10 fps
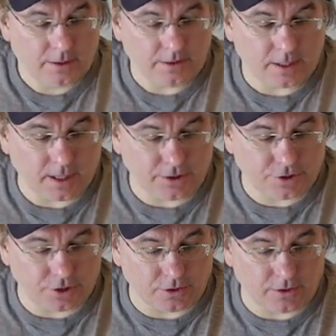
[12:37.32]
You
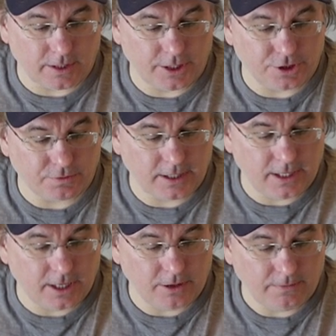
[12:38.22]
got your injury
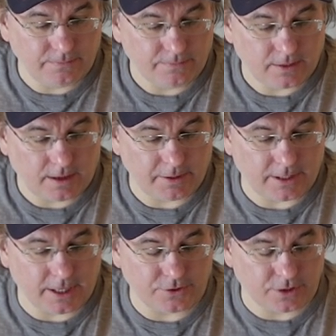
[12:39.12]
here. How many
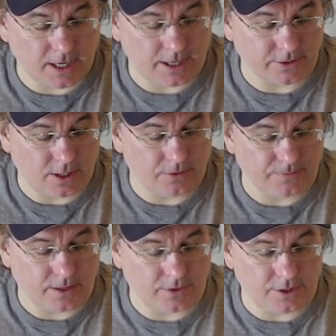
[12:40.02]
days you guys
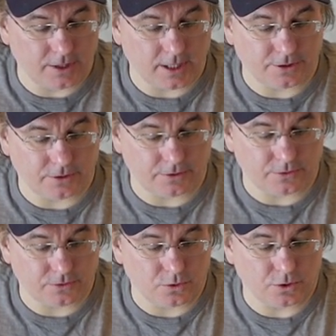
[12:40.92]
out. And then you got your
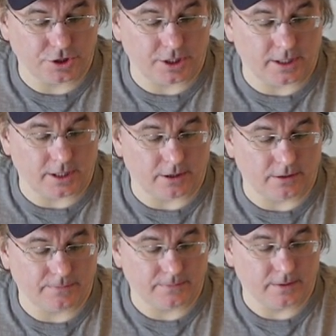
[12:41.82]
little score sheet
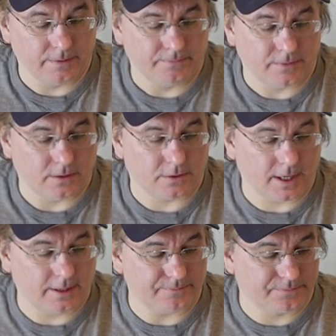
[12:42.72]
here.
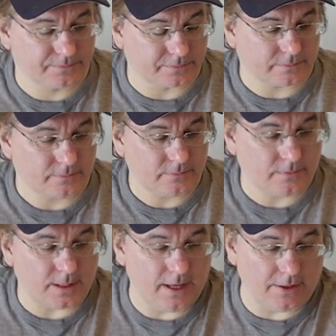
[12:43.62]
Okay?
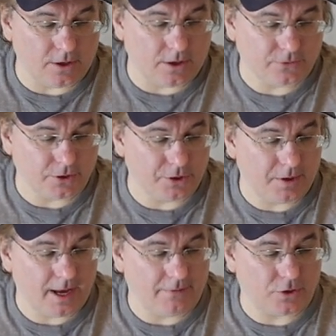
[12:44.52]
And then also
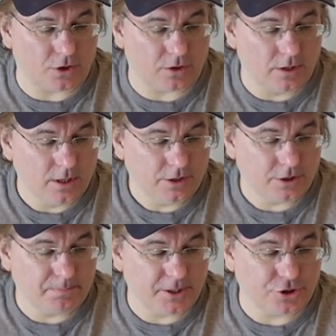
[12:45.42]
you have your,
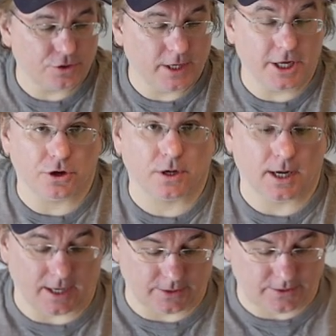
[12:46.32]
your pitcher hitter
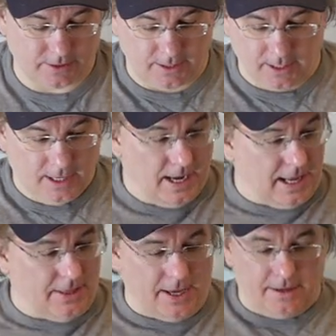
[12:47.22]
cards.
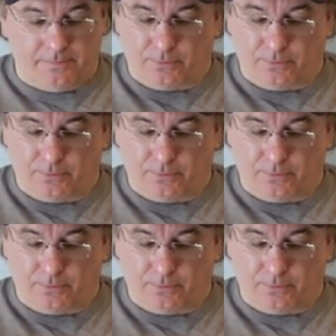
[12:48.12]
And then